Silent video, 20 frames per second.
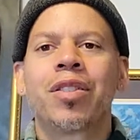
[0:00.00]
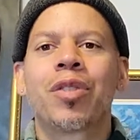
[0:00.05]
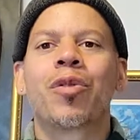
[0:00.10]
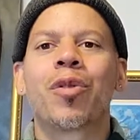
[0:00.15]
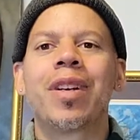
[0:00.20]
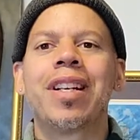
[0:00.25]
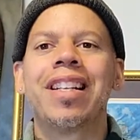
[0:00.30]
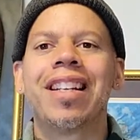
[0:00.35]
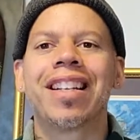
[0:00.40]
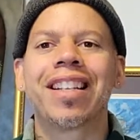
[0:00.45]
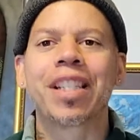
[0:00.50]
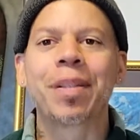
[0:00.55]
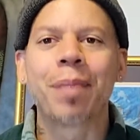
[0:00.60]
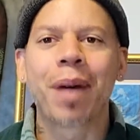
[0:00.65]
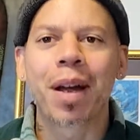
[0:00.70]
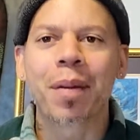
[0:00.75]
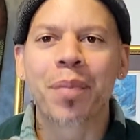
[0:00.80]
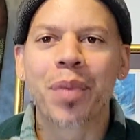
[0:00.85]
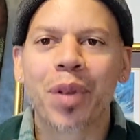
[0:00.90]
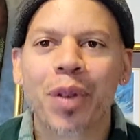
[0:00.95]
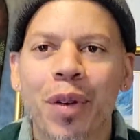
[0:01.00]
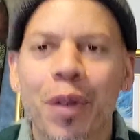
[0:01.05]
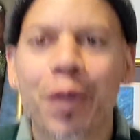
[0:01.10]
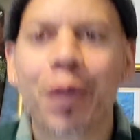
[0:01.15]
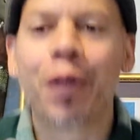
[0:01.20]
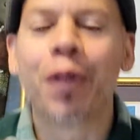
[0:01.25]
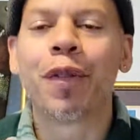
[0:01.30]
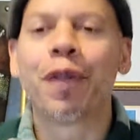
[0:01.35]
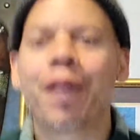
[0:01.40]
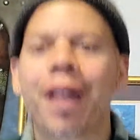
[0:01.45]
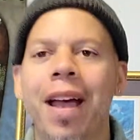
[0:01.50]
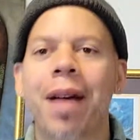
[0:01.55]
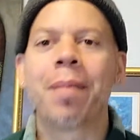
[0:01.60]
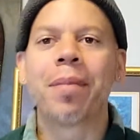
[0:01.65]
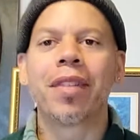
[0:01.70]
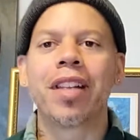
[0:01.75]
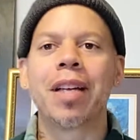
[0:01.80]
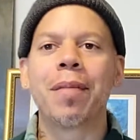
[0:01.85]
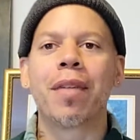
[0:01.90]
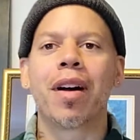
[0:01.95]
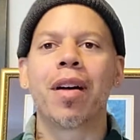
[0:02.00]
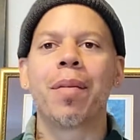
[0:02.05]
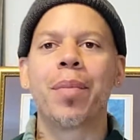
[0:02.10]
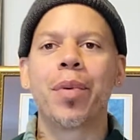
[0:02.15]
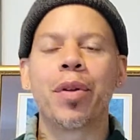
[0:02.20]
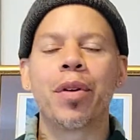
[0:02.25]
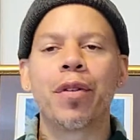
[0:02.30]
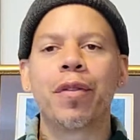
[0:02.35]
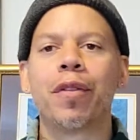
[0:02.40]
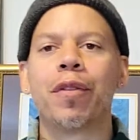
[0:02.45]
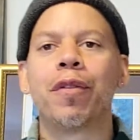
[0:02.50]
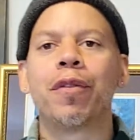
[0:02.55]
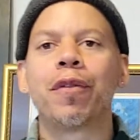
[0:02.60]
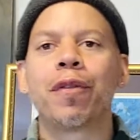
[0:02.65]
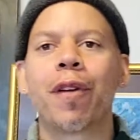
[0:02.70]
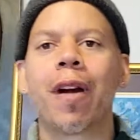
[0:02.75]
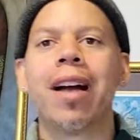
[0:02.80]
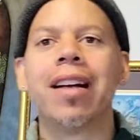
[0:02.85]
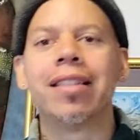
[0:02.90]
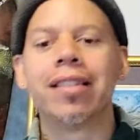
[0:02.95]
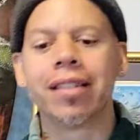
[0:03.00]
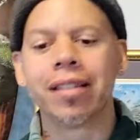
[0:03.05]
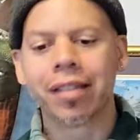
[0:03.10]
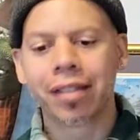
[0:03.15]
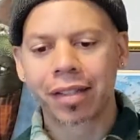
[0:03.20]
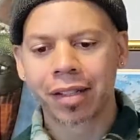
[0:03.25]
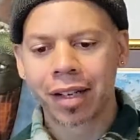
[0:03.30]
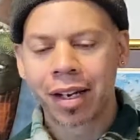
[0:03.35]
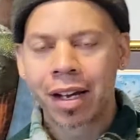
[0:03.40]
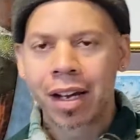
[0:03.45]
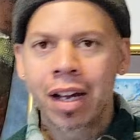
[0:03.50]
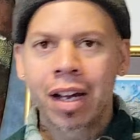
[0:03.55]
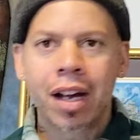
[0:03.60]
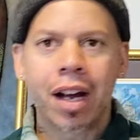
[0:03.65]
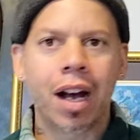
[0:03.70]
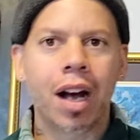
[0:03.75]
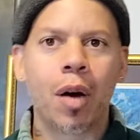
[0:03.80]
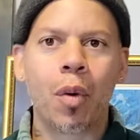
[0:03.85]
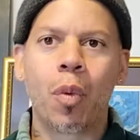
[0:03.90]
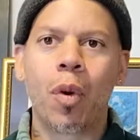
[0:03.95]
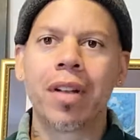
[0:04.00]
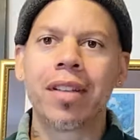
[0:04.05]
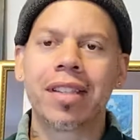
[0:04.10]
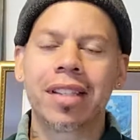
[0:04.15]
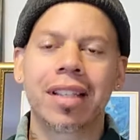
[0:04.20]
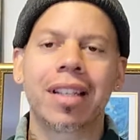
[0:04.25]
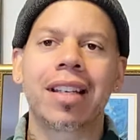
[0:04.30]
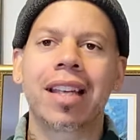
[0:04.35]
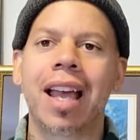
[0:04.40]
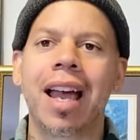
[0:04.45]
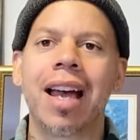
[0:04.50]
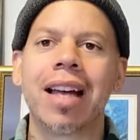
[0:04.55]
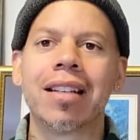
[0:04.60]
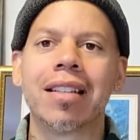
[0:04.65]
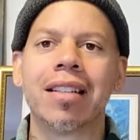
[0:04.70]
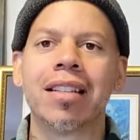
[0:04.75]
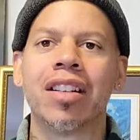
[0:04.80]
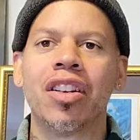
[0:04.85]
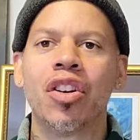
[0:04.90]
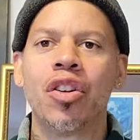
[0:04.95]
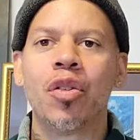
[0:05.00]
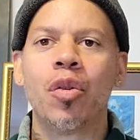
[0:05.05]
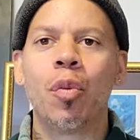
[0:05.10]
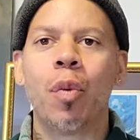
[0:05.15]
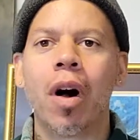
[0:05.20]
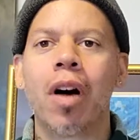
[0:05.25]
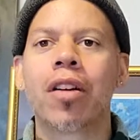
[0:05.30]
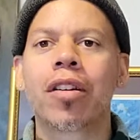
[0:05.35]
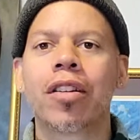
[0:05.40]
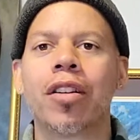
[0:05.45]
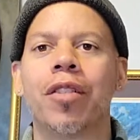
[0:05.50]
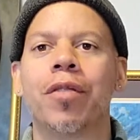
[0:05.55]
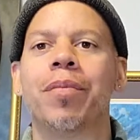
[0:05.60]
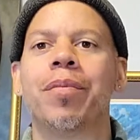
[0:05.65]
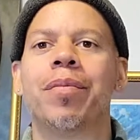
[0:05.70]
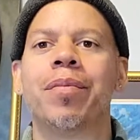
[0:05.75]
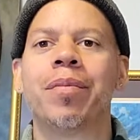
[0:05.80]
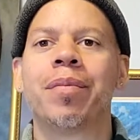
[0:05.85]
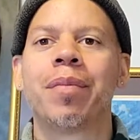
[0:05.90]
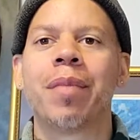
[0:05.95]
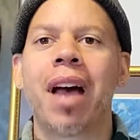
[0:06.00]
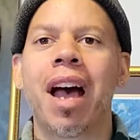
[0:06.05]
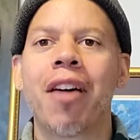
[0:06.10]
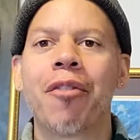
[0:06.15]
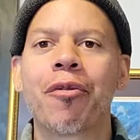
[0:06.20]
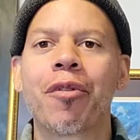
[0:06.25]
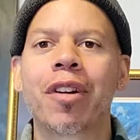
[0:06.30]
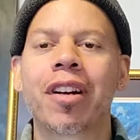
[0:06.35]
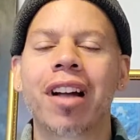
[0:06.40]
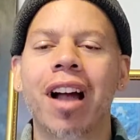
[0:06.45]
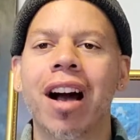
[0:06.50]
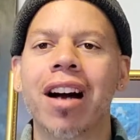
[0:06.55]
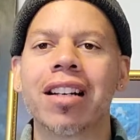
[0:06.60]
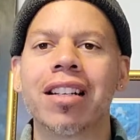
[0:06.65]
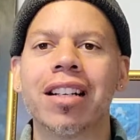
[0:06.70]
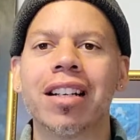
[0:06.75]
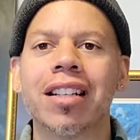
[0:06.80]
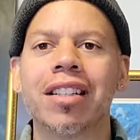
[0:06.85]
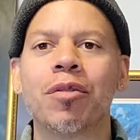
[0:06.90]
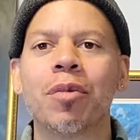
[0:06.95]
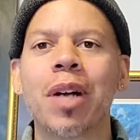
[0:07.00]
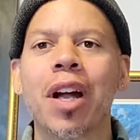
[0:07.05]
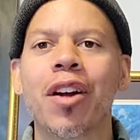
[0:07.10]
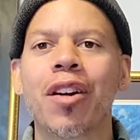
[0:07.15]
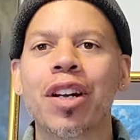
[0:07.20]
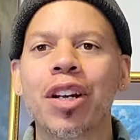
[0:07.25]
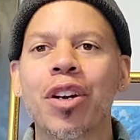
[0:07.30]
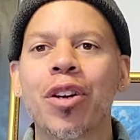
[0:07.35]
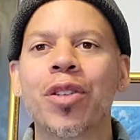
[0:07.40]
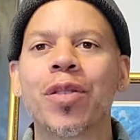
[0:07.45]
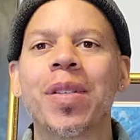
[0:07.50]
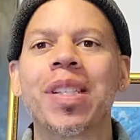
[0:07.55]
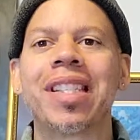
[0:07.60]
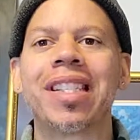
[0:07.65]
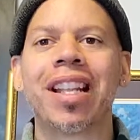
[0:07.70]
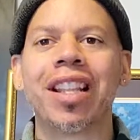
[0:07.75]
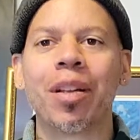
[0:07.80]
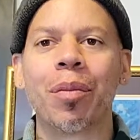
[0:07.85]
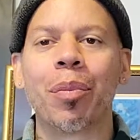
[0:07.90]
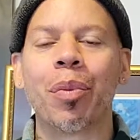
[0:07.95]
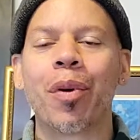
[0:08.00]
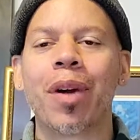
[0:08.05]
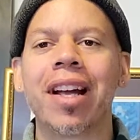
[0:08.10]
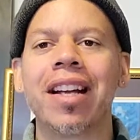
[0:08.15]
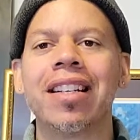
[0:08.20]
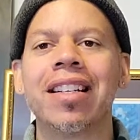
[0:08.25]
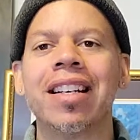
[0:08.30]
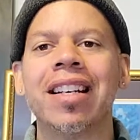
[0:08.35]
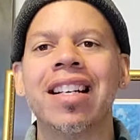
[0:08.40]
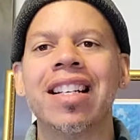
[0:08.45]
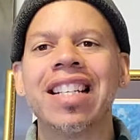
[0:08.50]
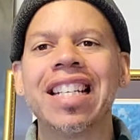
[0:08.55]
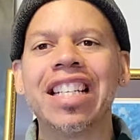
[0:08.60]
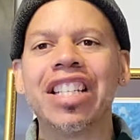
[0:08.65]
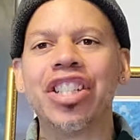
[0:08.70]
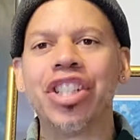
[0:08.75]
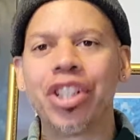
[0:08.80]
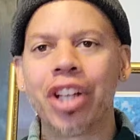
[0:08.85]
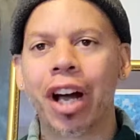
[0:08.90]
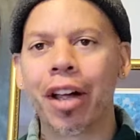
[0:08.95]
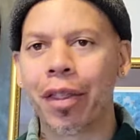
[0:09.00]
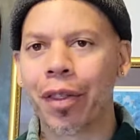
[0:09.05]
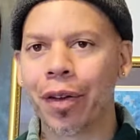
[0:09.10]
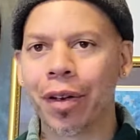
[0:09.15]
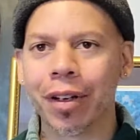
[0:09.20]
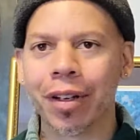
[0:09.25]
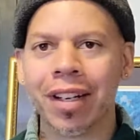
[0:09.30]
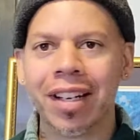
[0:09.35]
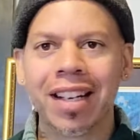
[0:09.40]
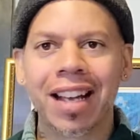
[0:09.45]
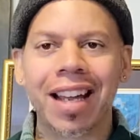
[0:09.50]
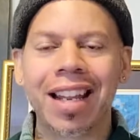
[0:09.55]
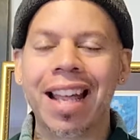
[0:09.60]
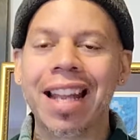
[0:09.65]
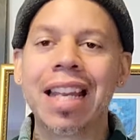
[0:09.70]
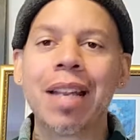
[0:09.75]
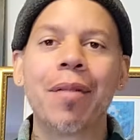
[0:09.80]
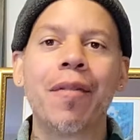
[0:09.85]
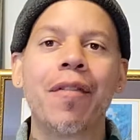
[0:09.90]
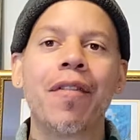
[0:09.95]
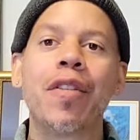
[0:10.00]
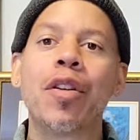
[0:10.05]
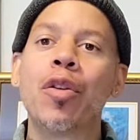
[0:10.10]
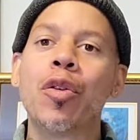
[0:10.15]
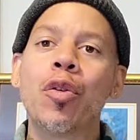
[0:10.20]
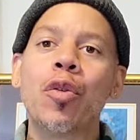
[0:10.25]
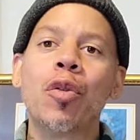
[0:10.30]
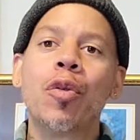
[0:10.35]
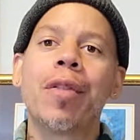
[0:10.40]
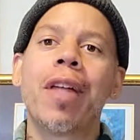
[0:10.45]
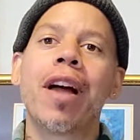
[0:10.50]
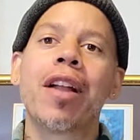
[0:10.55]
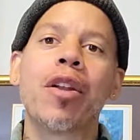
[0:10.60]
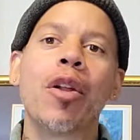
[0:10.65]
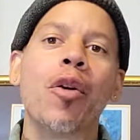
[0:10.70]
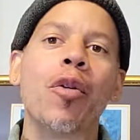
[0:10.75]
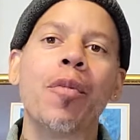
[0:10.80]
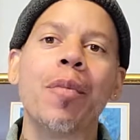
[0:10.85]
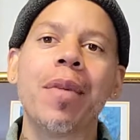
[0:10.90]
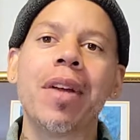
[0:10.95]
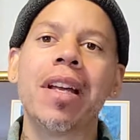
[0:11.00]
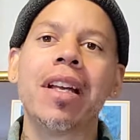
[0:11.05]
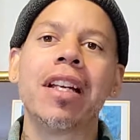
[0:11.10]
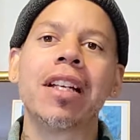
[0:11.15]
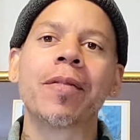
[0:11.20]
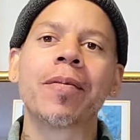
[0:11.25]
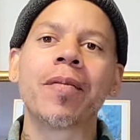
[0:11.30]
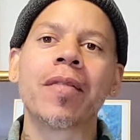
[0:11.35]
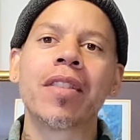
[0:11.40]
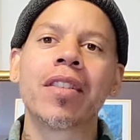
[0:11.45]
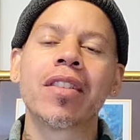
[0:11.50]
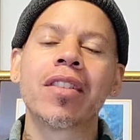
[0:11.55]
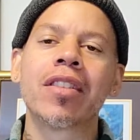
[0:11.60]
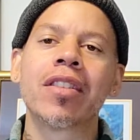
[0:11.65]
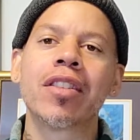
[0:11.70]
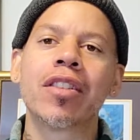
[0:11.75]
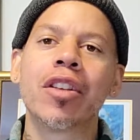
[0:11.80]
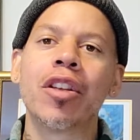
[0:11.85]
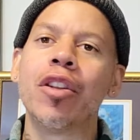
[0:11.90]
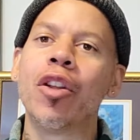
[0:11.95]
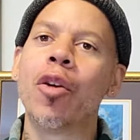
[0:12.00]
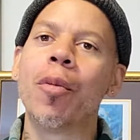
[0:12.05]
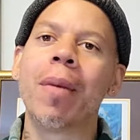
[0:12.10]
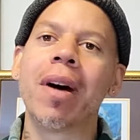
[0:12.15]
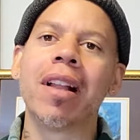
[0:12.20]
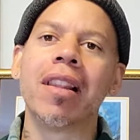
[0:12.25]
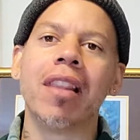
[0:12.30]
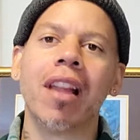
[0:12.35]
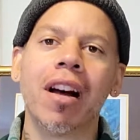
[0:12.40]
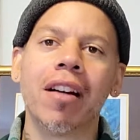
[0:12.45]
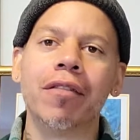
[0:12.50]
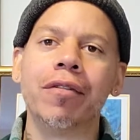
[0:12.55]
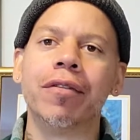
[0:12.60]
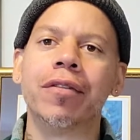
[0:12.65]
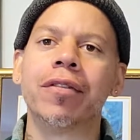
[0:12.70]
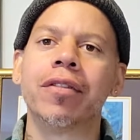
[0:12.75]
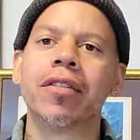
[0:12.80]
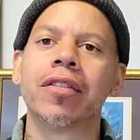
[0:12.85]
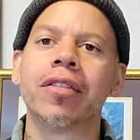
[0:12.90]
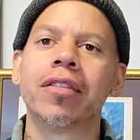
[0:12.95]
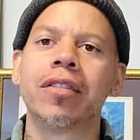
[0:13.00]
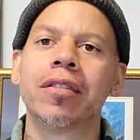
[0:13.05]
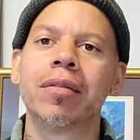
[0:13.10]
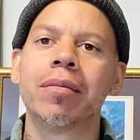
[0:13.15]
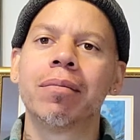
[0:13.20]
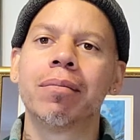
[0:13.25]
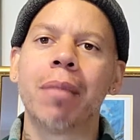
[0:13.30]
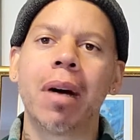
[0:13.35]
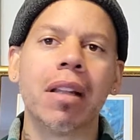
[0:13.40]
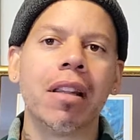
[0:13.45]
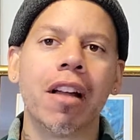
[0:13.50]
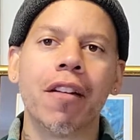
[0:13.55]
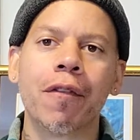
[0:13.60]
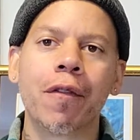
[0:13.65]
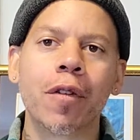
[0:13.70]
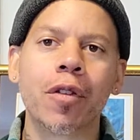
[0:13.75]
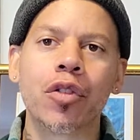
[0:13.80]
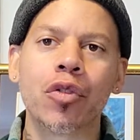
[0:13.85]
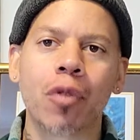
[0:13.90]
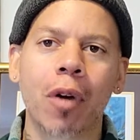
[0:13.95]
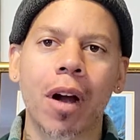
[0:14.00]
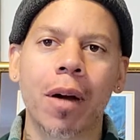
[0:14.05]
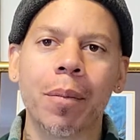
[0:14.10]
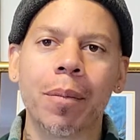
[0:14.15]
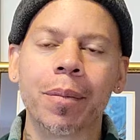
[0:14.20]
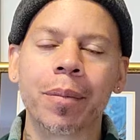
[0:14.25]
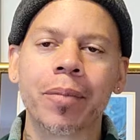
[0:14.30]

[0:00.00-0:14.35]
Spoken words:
Greetings, my beautiful family, my beautiful friends. Once again, welcome, Africana. We are here to celebrate each other. And any of you that know me, you know my love for drum.